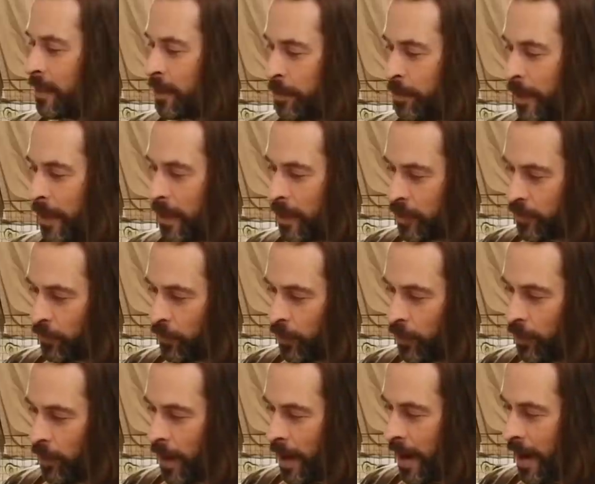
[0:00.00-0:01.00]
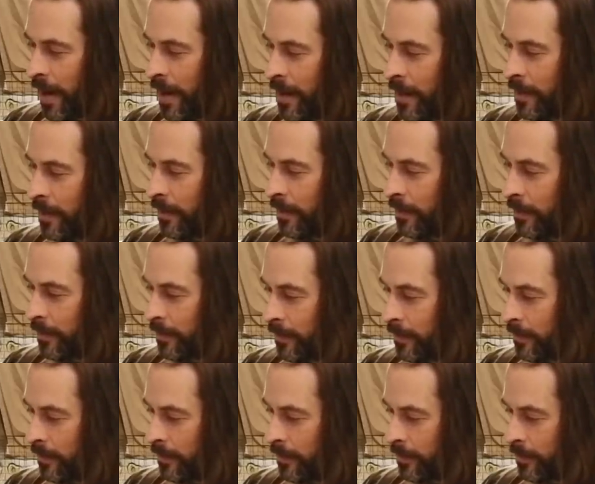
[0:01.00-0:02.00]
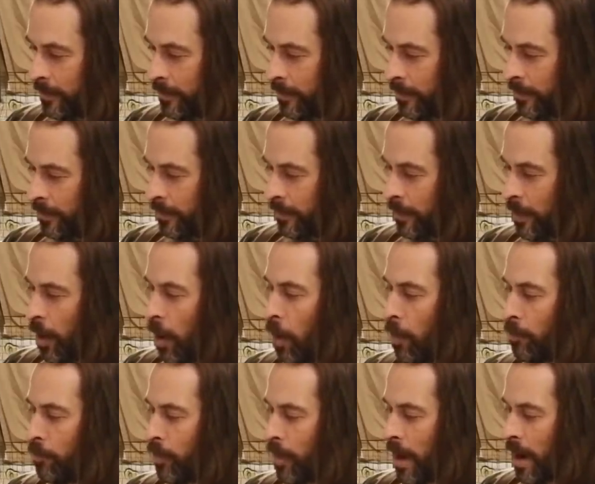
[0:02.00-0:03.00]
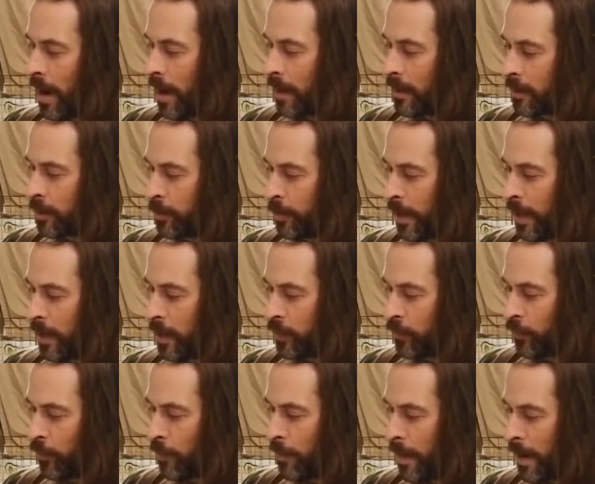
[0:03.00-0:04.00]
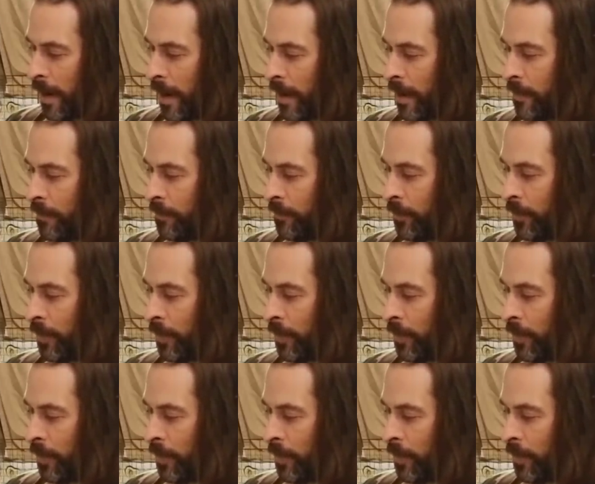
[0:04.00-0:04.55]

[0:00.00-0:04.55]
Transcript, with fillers: Spanish for gray. Hombre, Spanish for man.